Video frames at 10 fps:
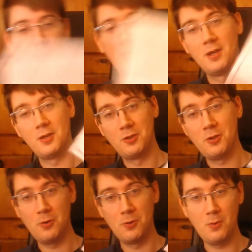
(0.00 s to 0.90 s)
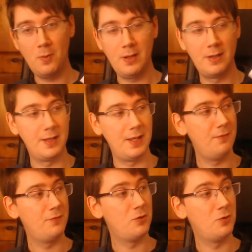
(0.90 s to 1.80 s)
You, if
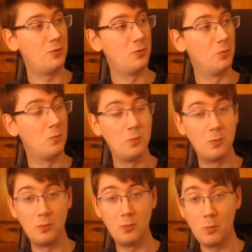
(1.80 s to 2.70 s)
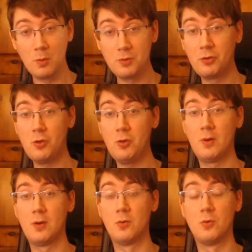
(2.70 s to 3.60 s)
you want to,
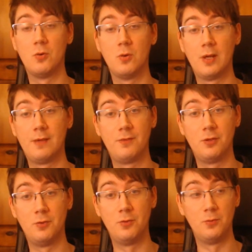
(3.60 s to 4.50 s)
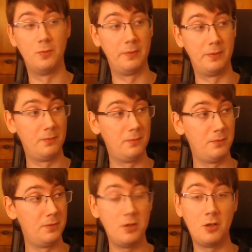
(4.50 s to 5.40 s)
or if you
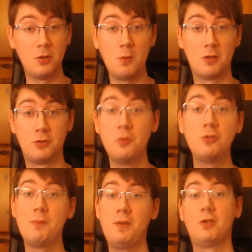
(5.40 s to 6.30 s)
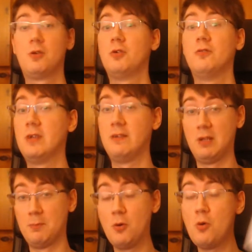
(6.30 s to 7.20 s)
want to do something, you're really
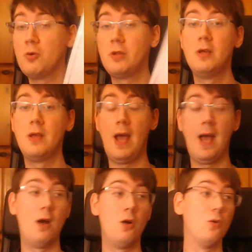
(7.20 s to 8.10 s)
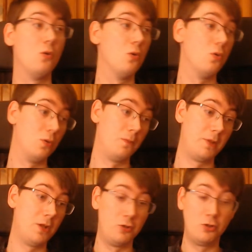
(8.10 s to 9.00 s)
bored, or
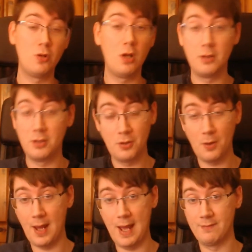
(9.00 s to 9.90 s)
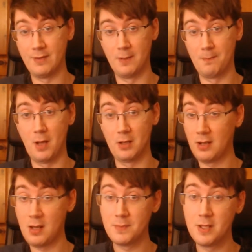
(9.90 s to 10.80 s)
you don't have a club
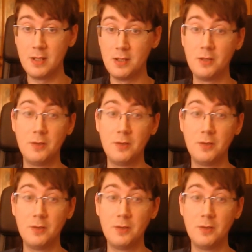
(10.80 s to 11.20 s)
near you,